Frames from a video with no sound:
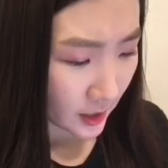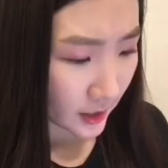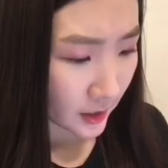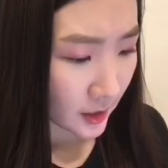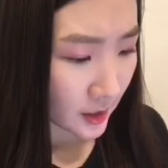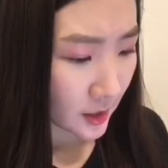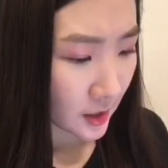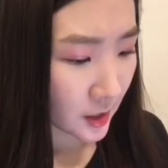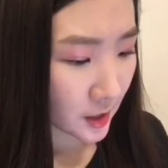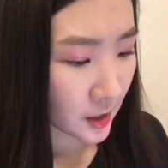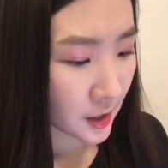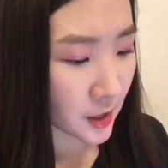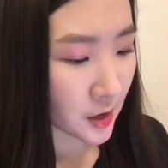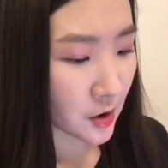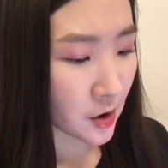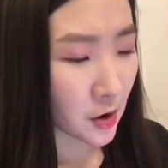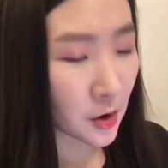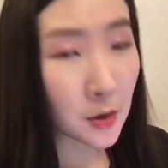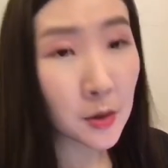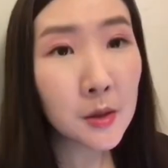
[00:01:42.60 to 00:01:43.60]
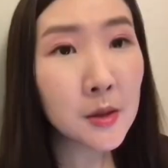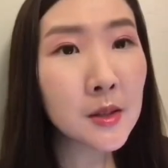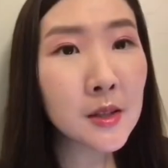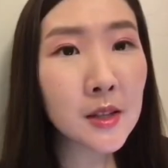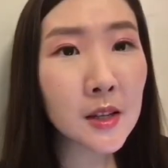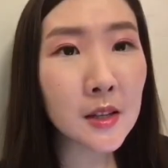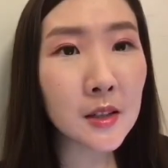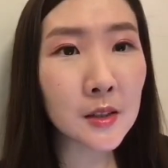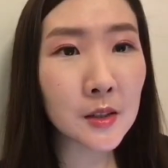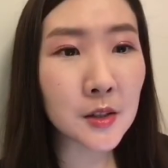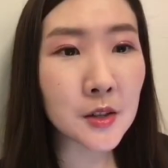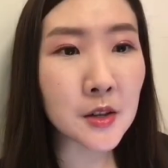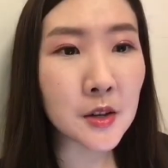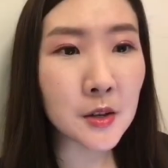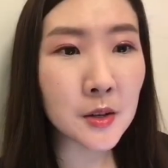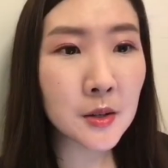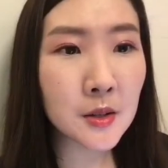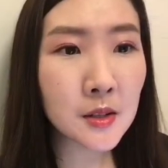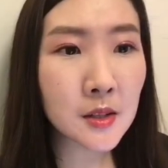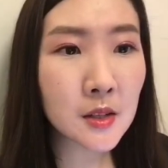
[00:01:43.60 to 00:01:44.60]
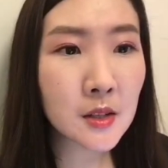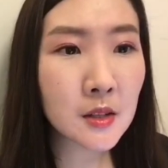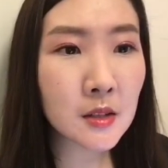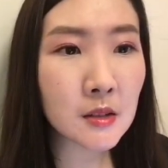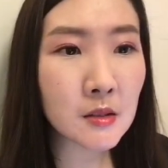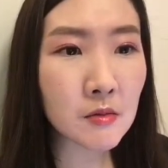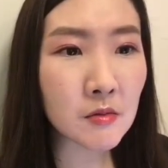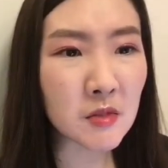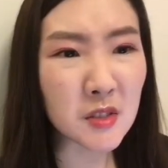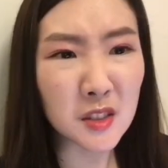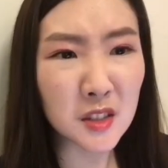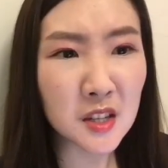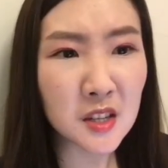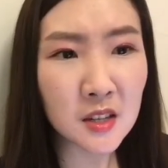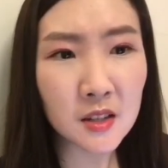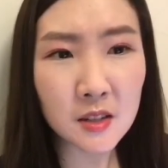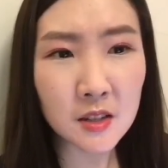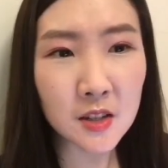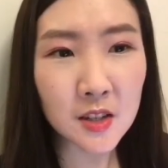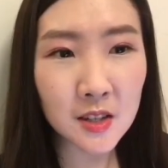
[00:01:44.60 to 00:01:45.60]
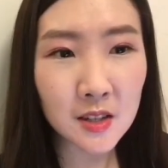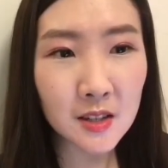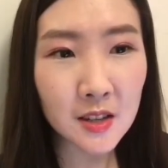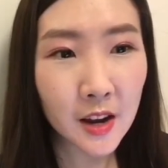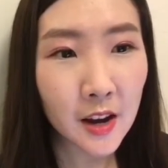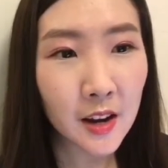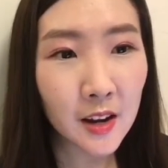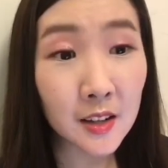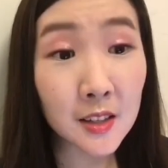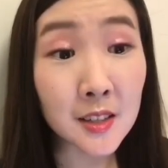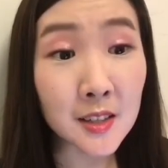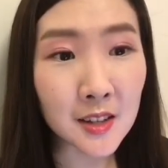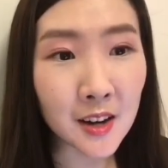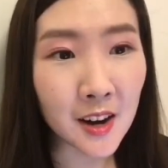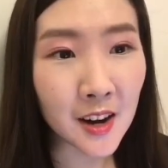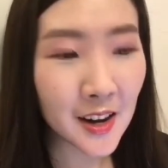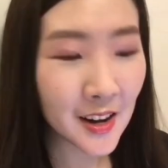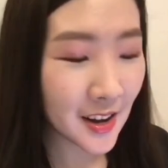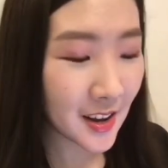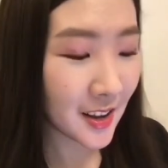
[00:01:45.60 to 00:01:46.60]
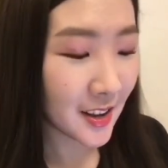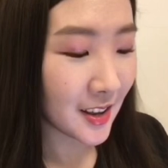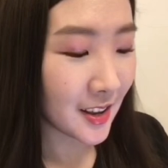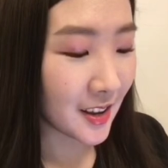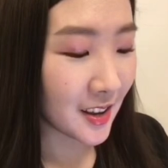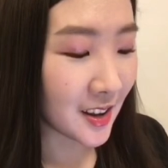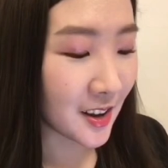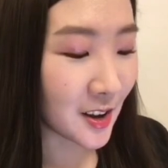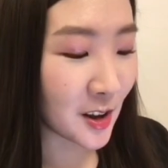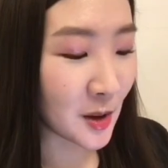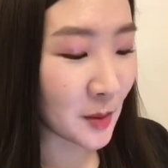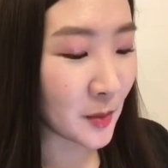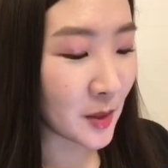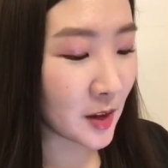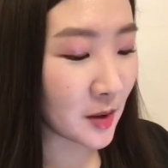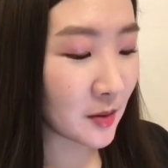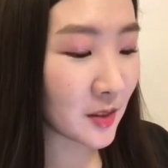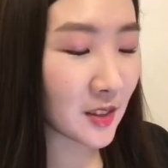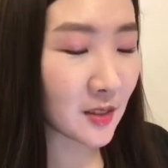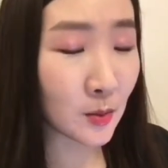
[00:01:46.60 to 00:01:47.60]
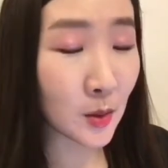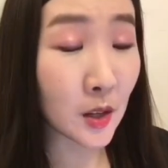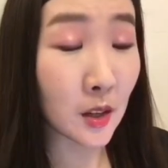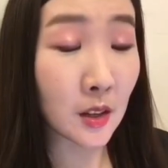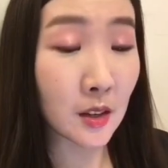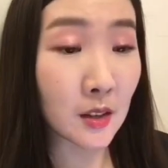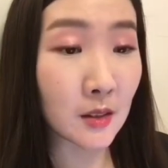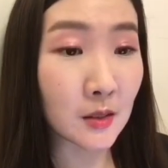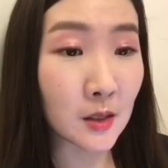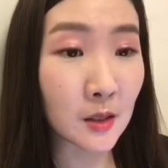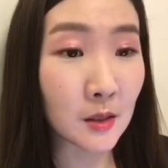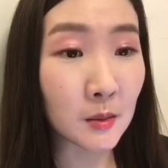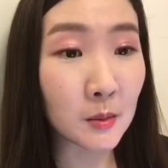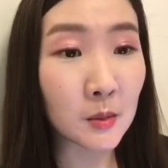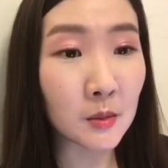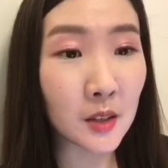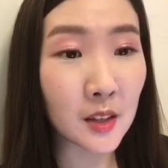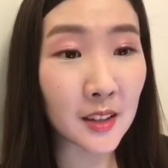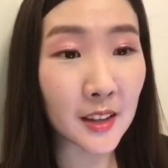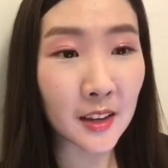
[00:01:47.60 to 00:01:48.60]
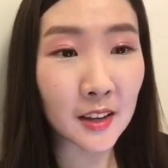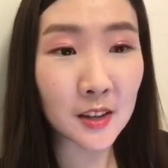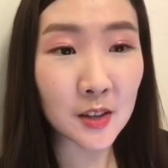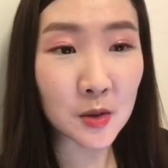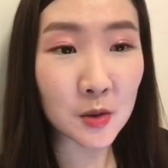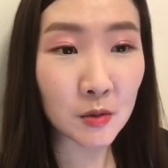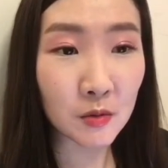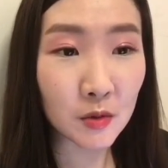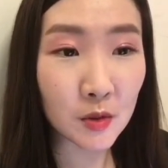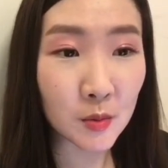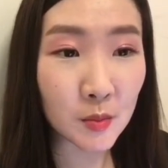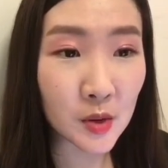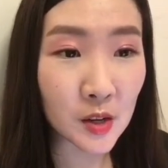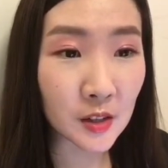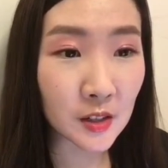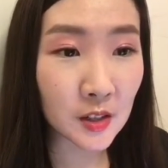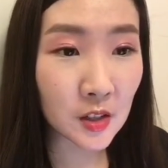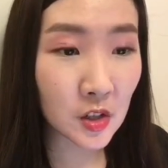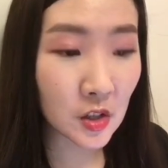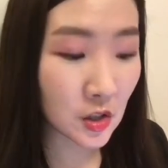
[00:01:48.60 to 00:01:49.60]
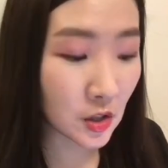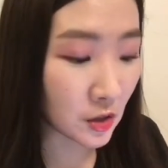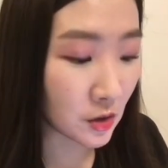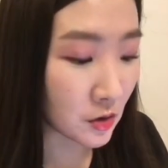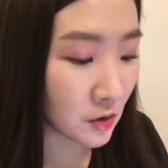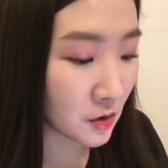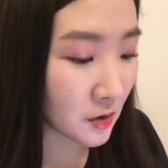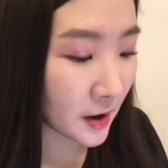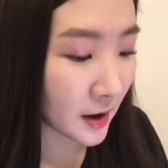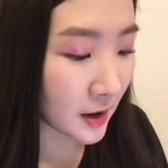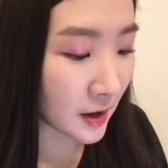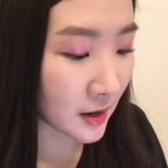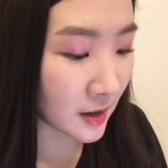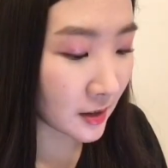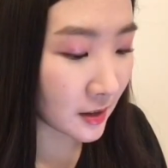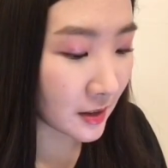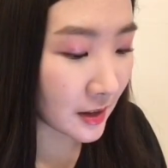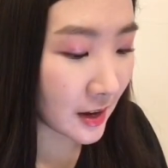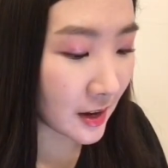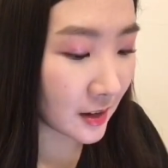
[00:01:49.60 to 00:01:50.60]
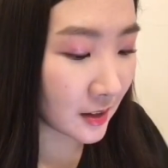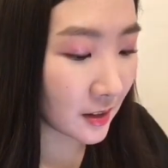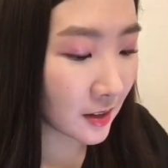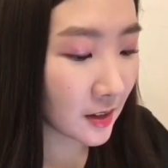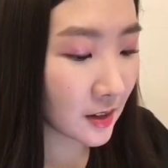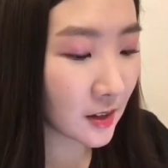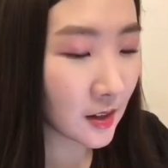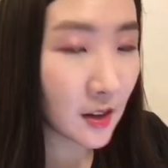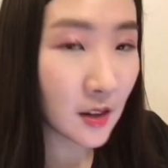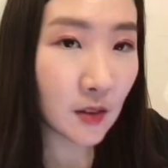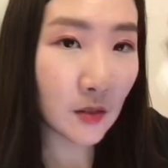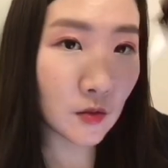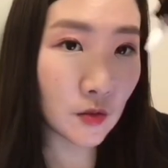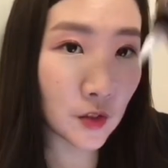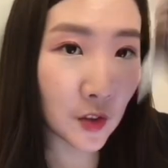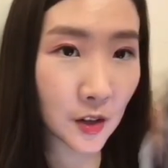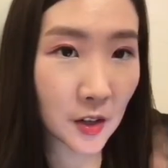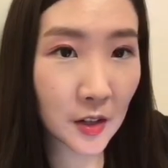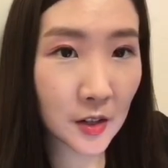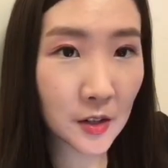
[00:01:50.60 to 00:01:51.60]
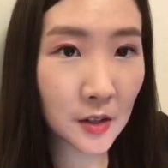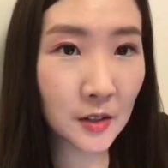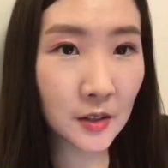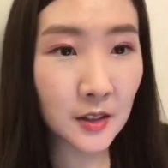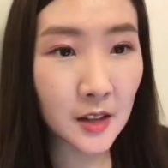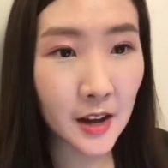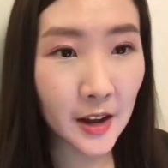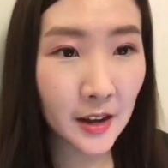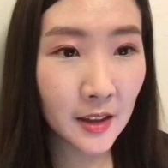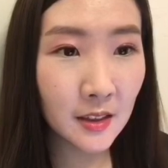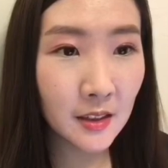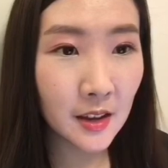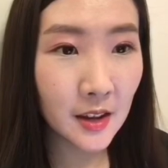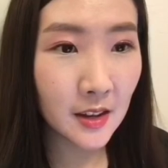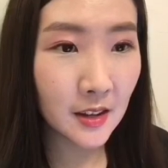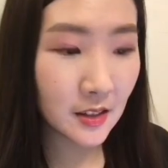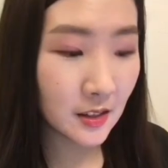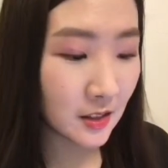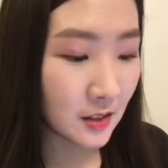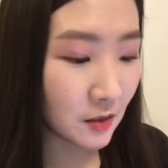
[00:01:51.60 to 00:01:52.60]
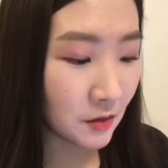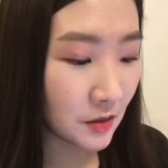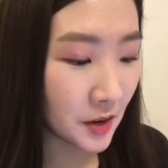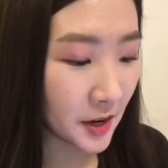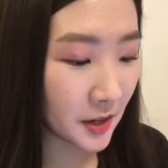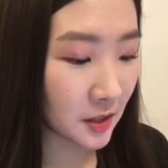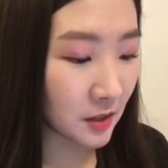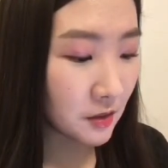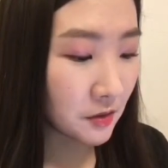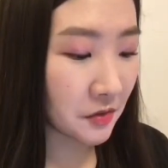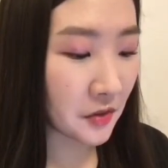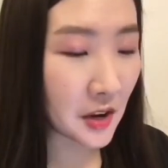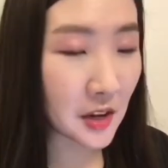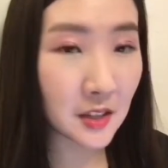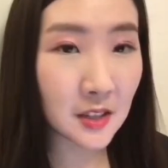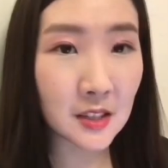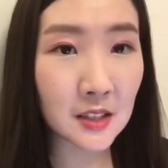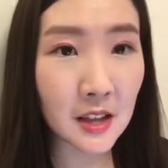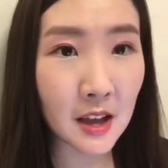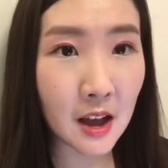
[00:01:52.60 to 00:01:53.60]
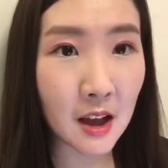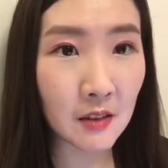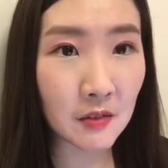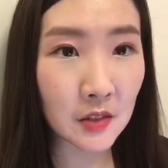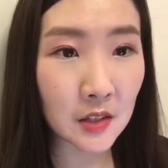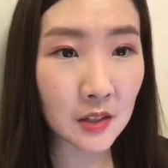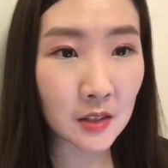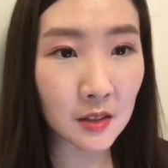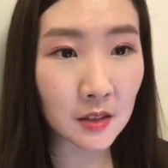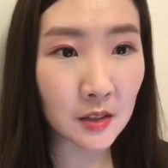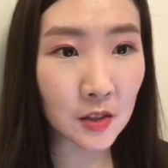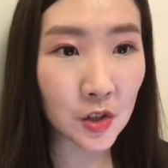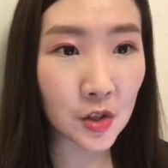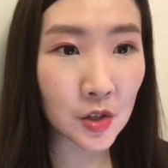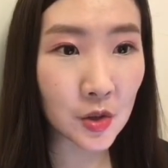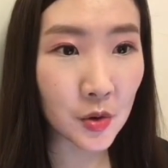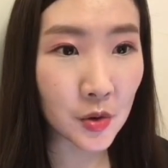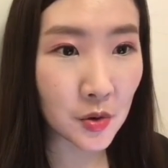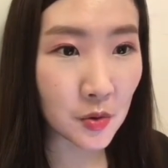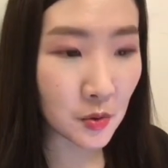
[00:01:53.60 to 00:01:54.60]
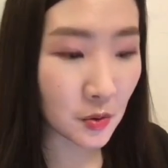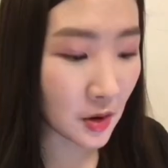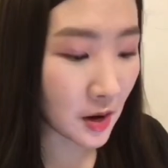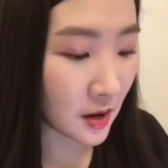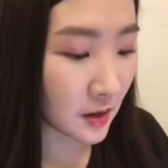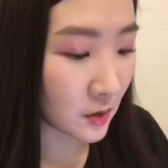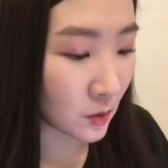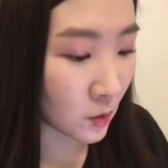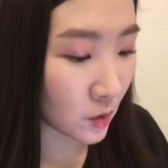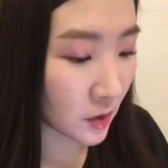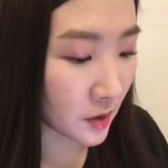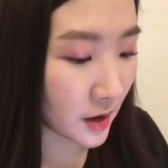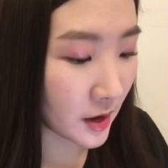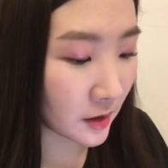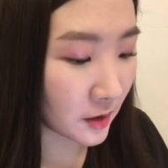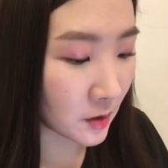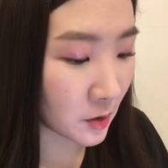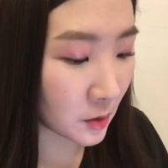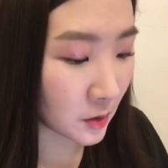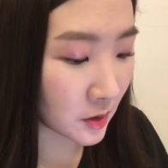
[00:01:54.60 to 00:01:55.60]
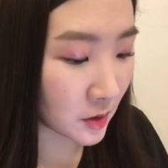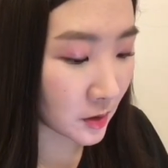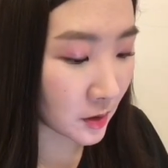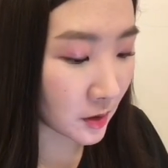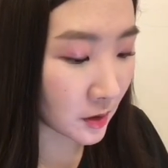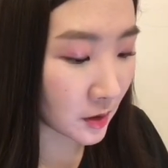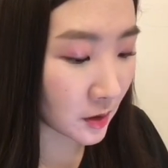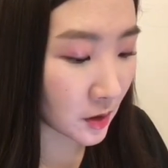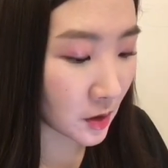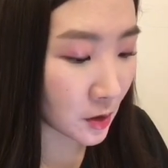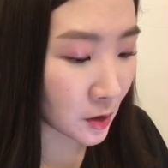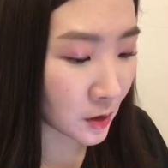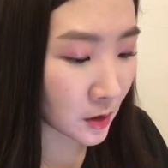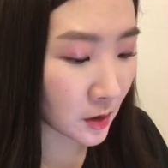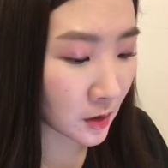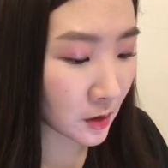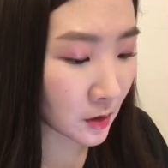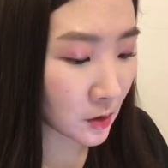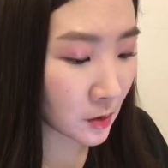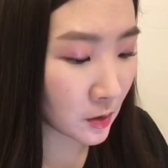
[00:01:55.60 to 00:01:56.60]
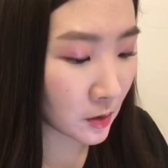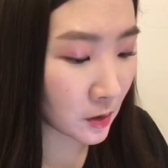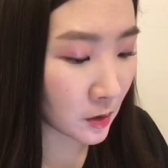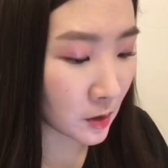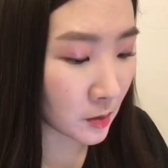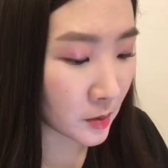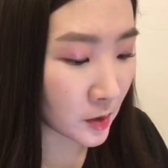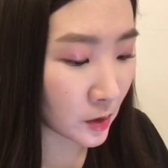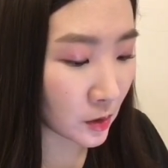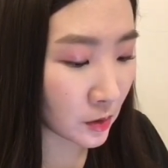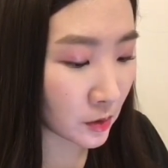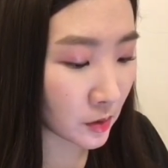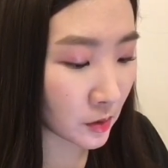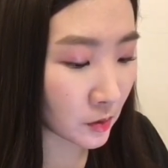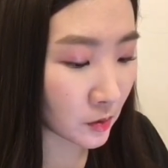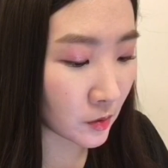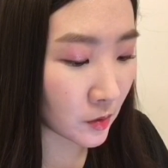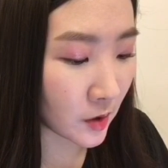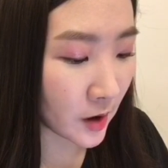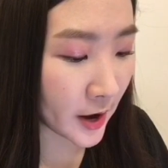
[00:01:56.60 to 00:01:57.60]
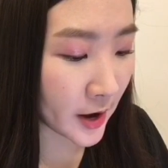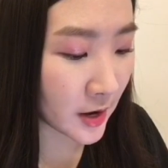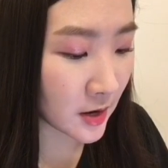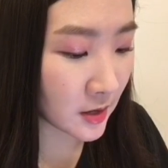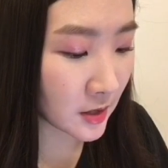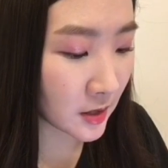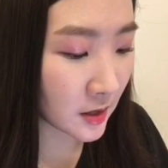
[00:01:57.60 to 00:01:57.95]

is her nose, and her nose is really just like a dot. That's what gives her like a youthful appearance too, and that vertical line that divides her face in half is going to show you kind of where that nose is going to go. It's going to go a little bit to the right